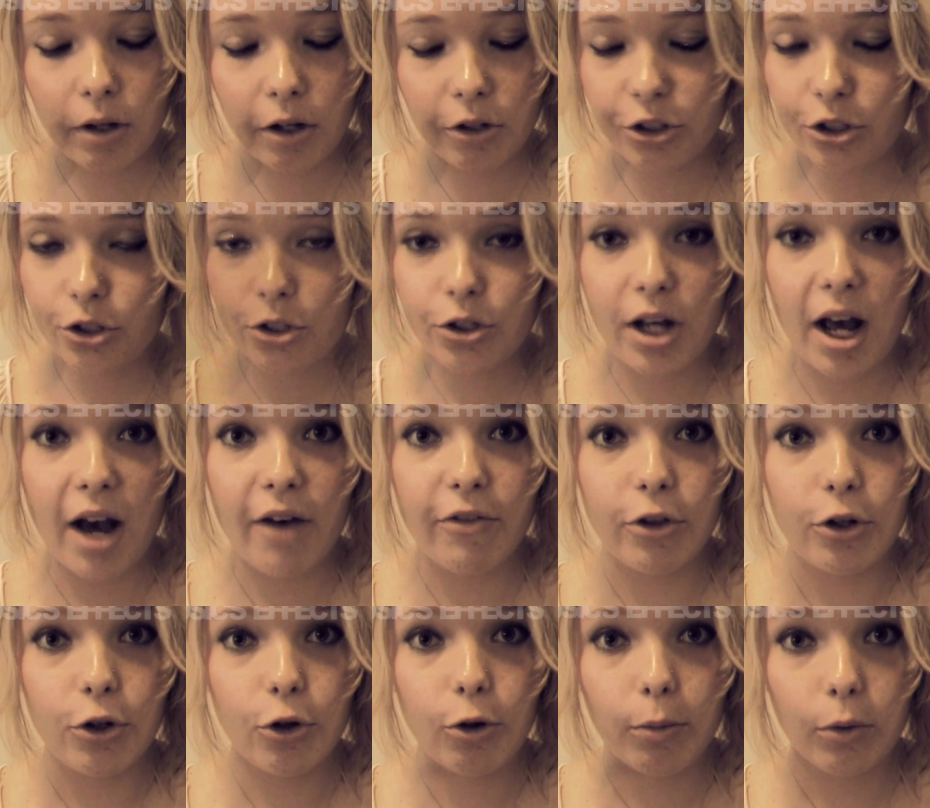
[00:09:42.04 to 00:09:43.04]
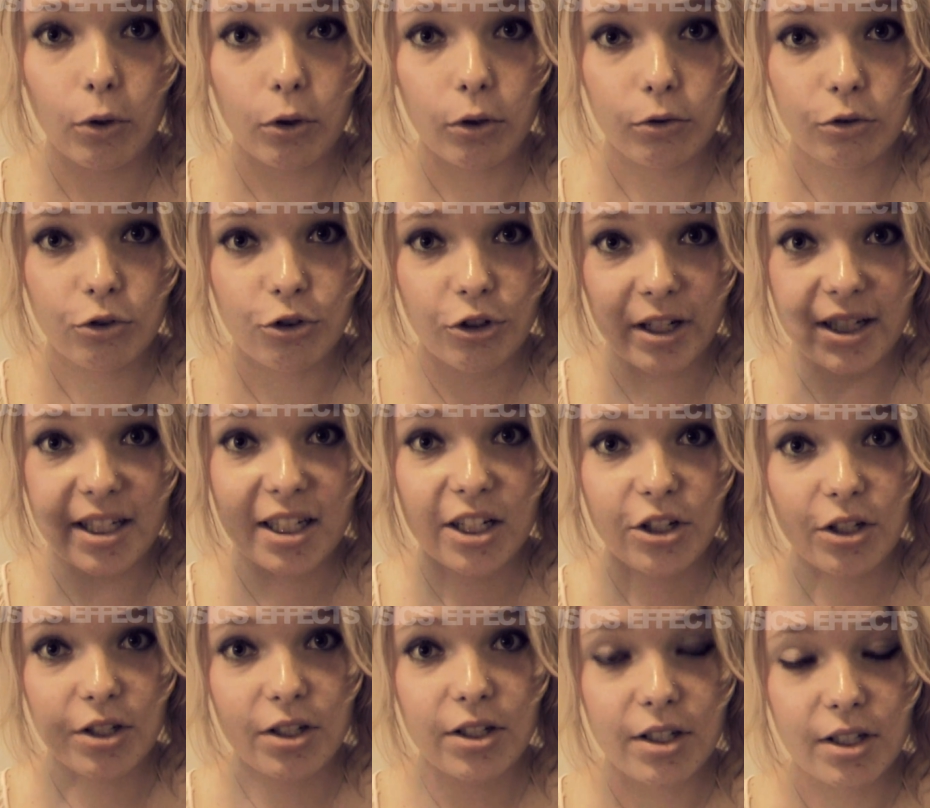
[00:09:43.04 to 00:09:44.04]
I'll just have the normal
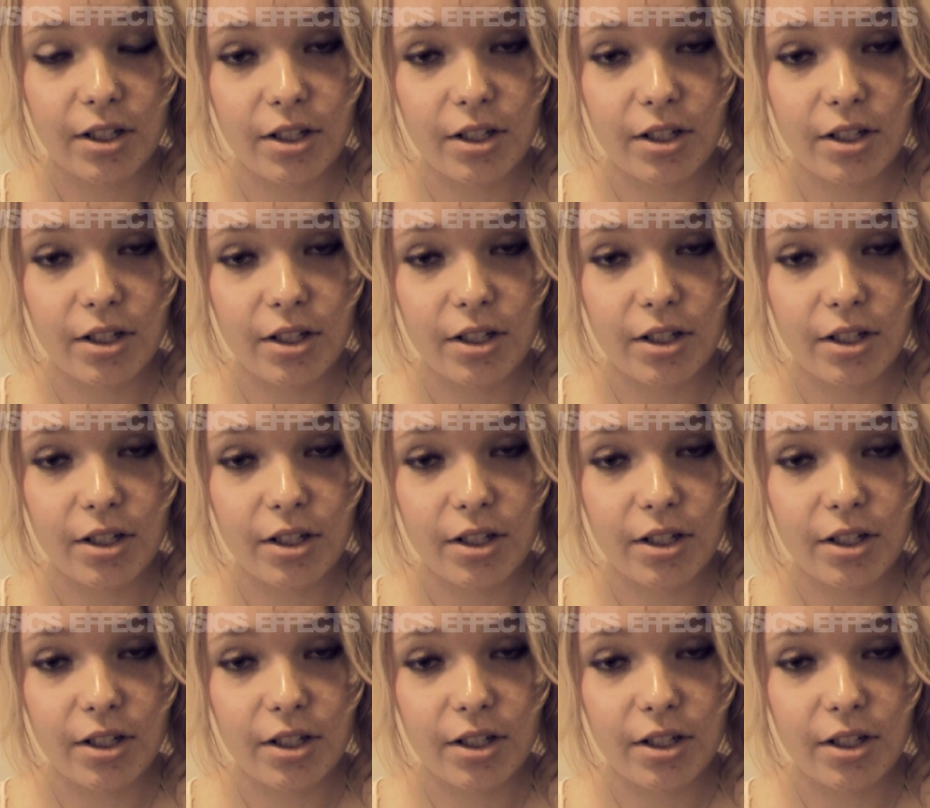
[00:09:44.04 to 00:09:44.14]
transitions